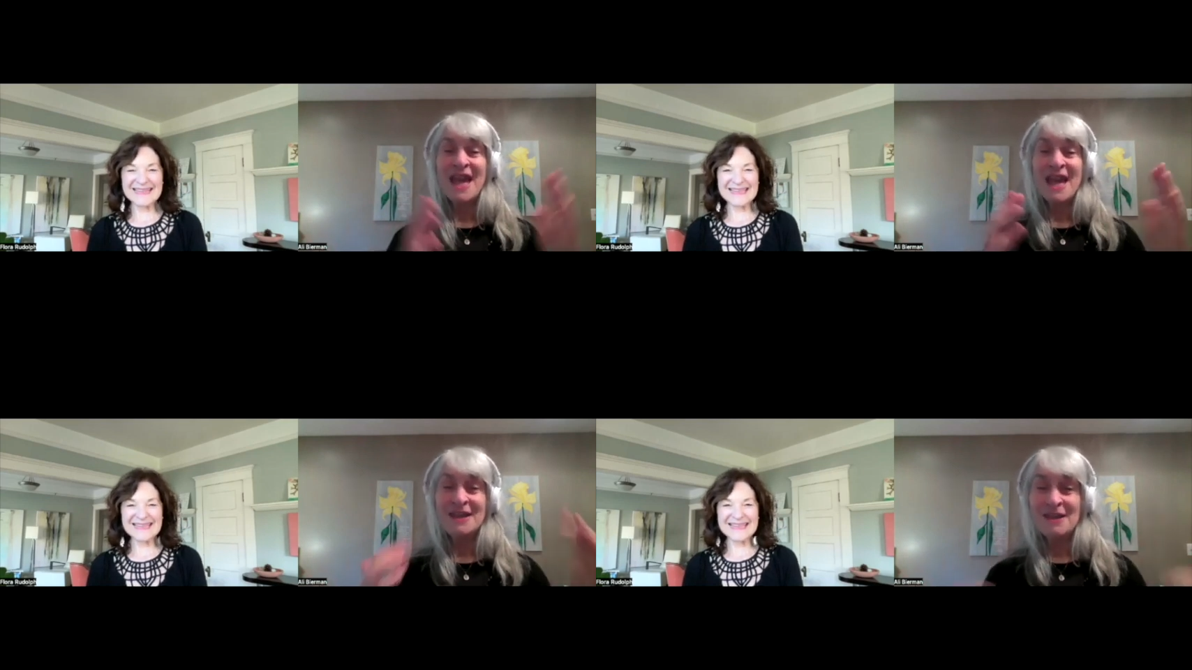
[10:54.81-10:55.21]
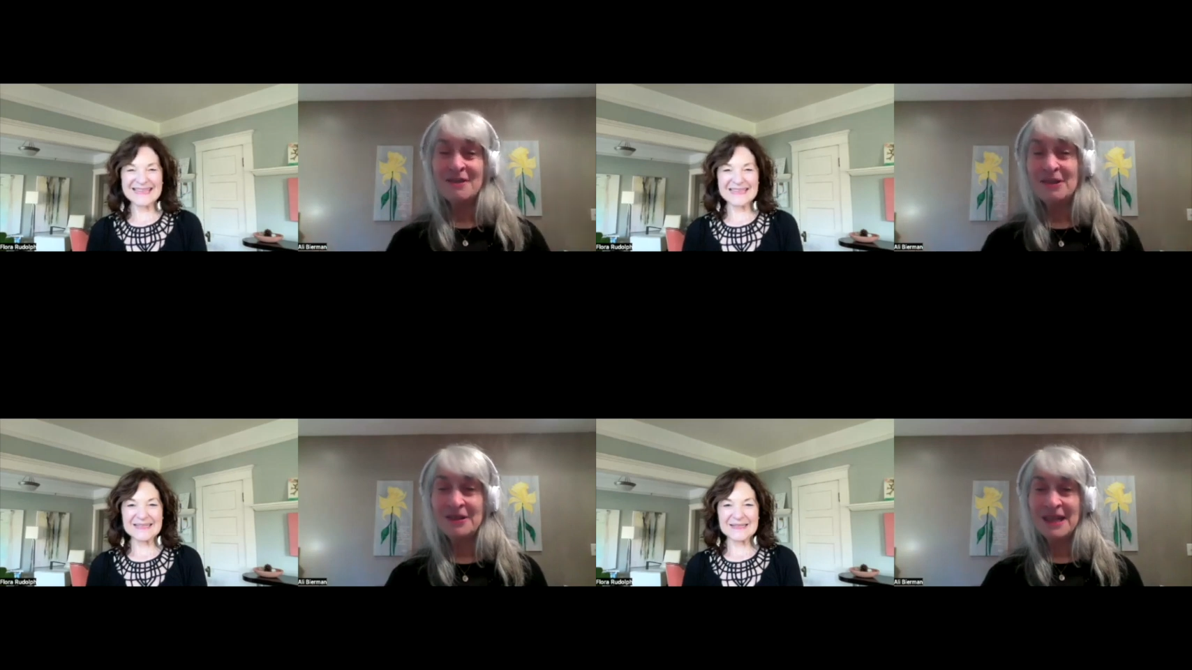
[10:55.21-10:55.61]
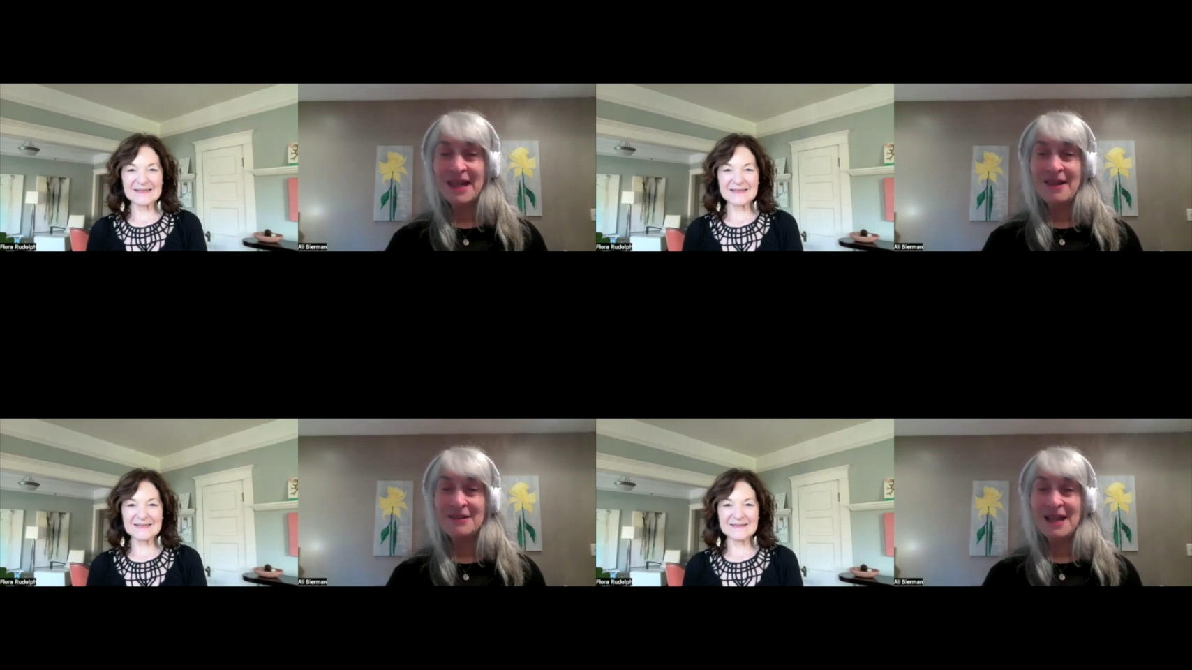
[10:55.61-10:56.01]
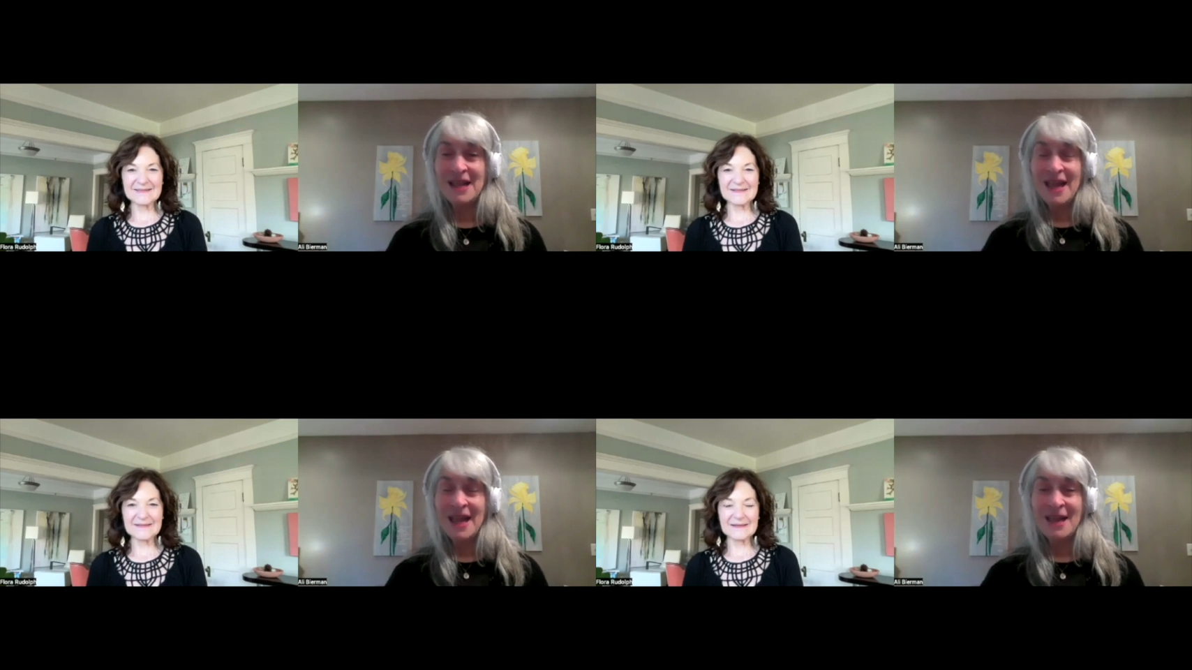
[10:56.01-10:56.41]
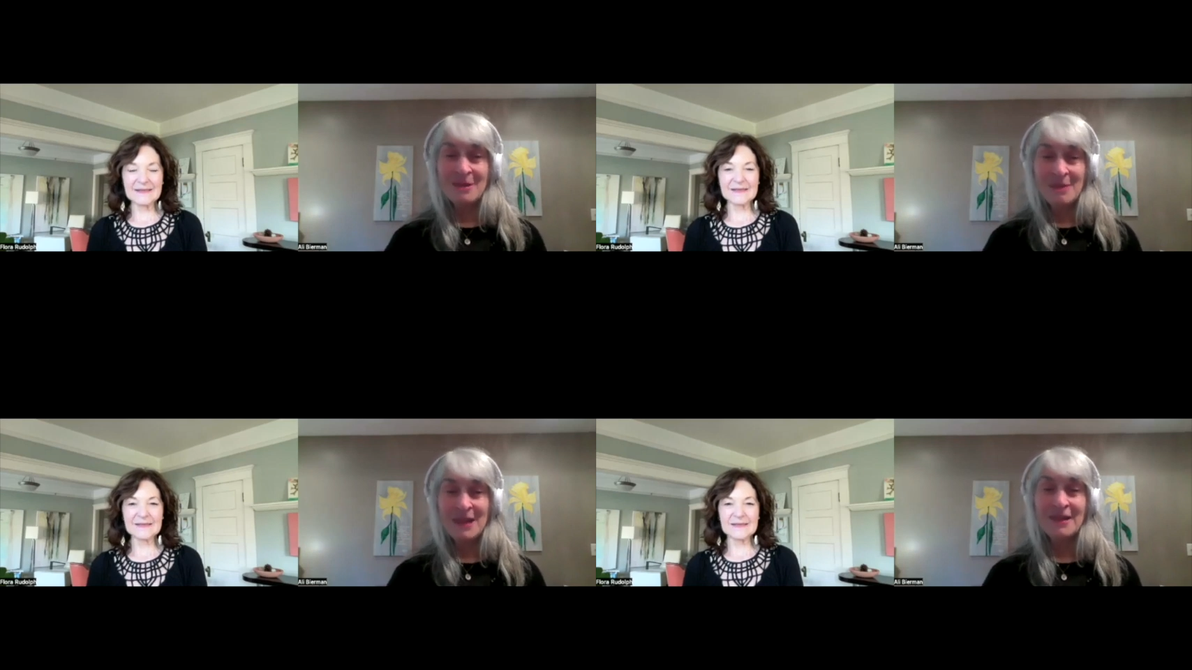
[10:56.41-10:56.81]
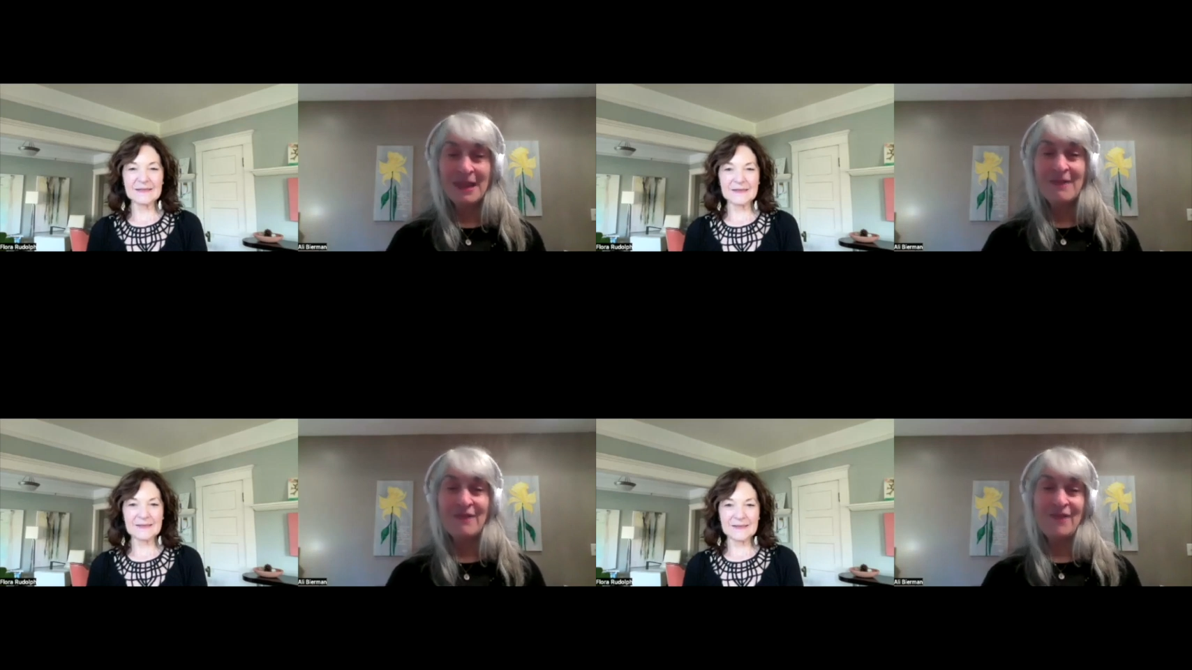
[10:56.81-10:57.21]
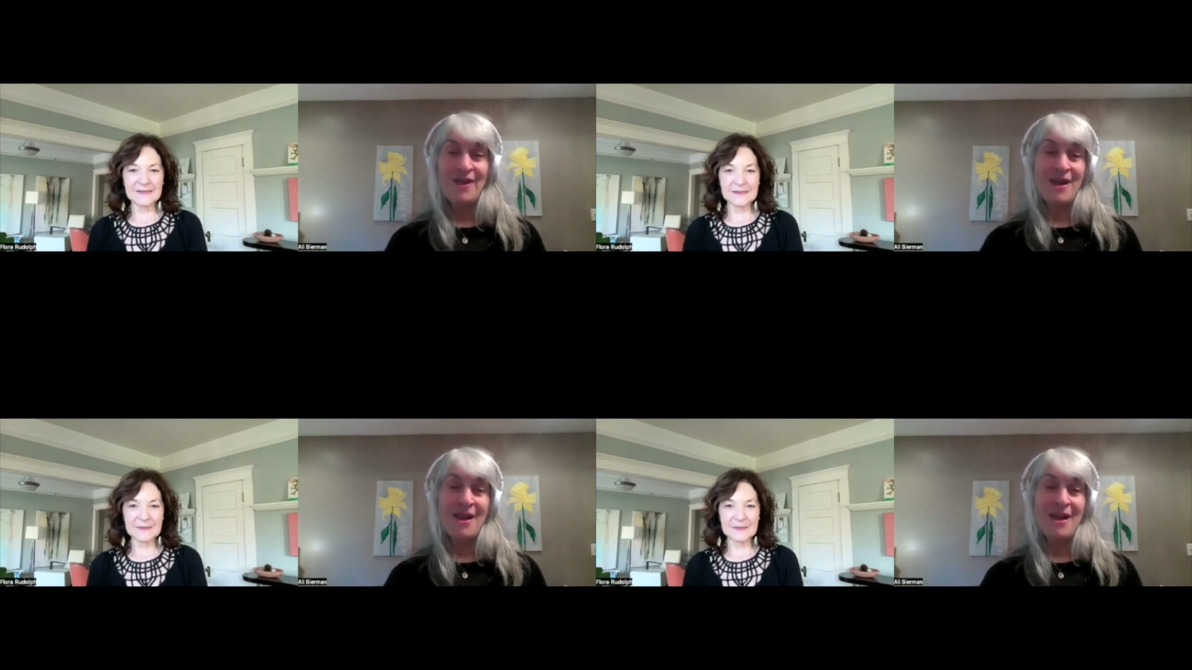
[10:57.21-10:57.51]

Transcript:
Speaker 1: And I'll look down, and there'll be a leaf